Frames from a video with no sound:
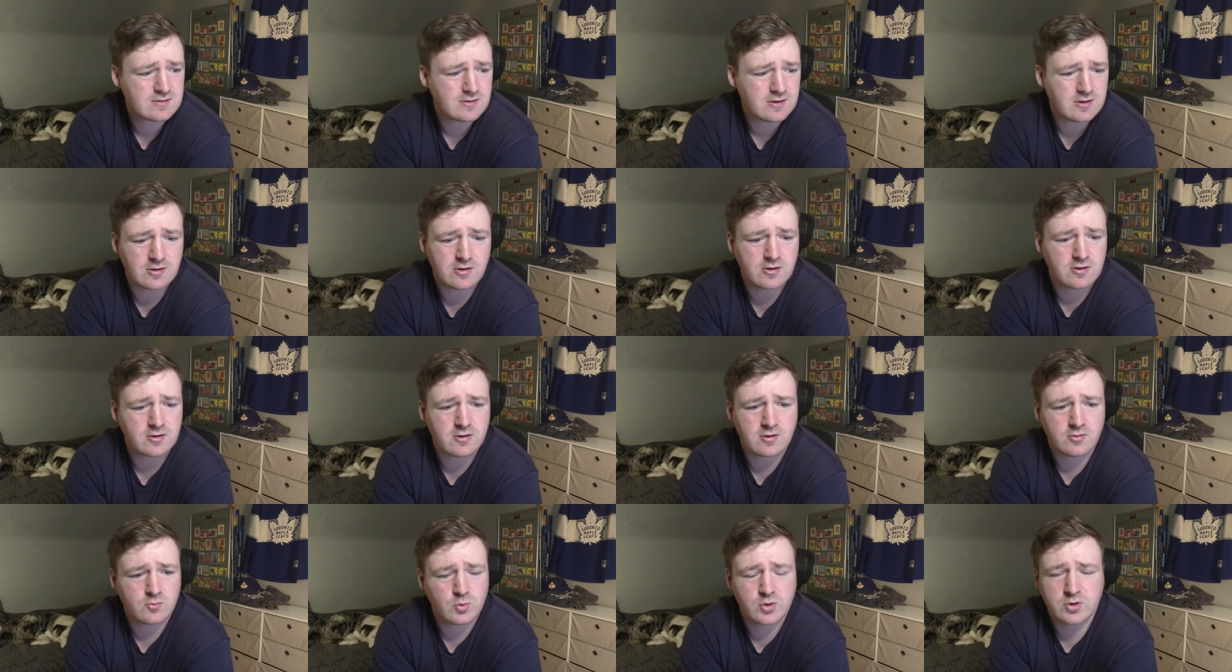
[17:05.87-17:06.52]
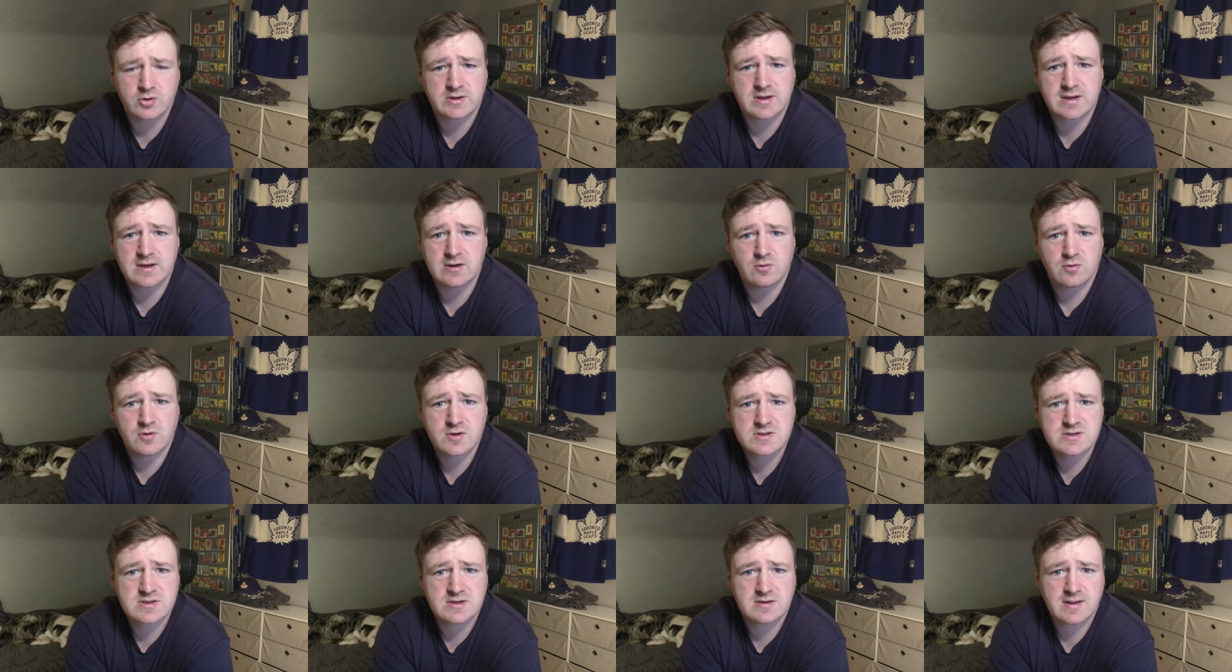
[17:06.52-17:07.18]
or weren't in
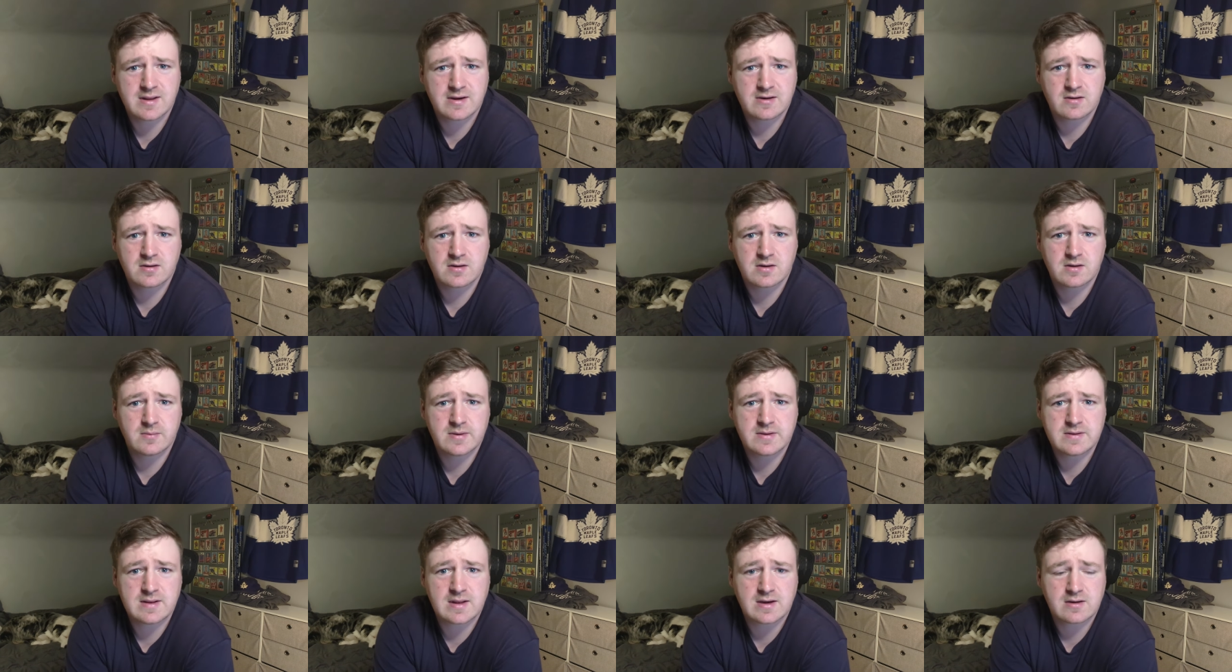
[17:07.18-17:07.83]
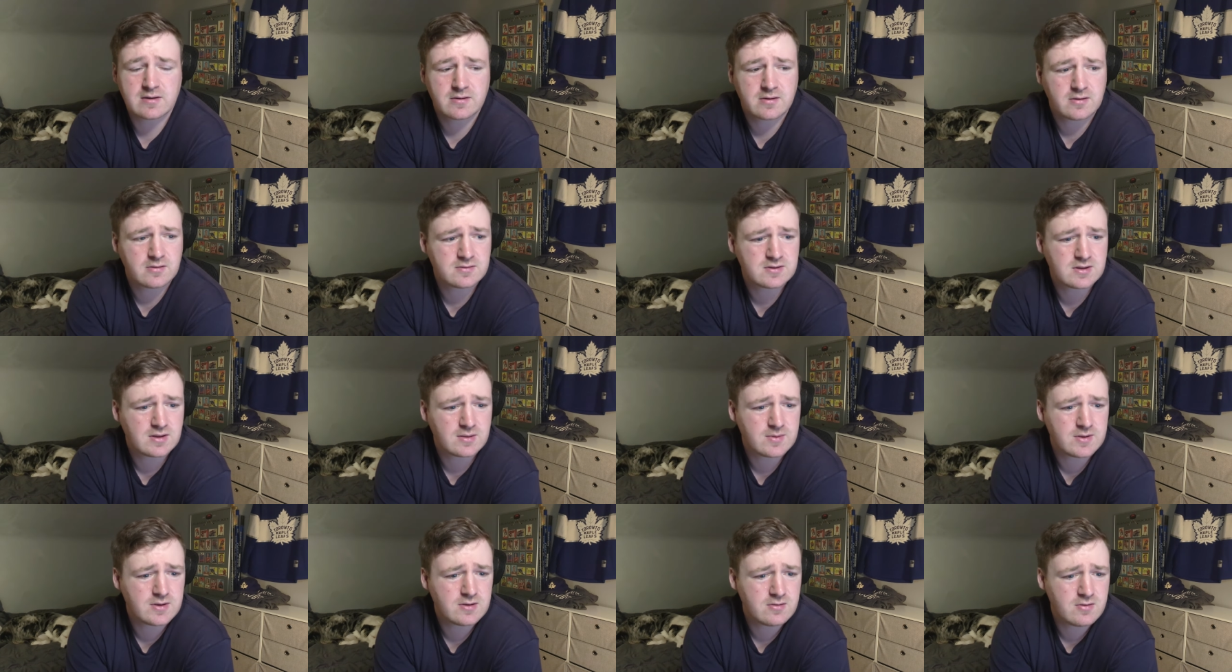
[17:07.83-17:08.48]
Origin that are going to be in the
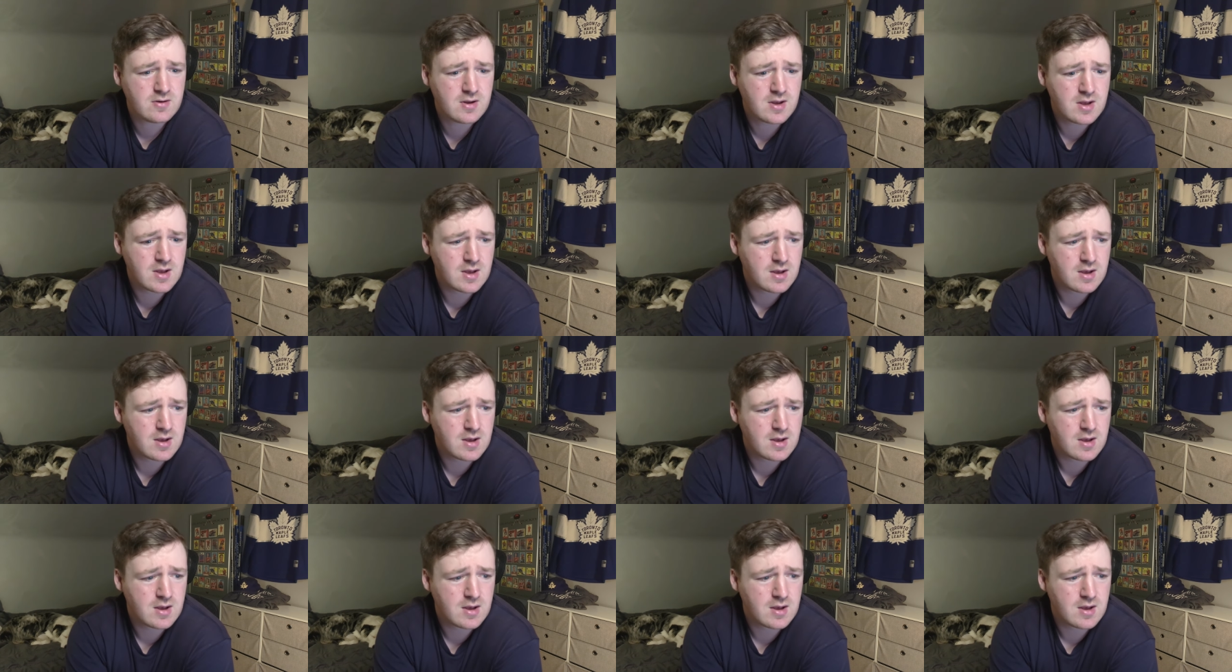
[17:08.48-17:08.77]
NRLW.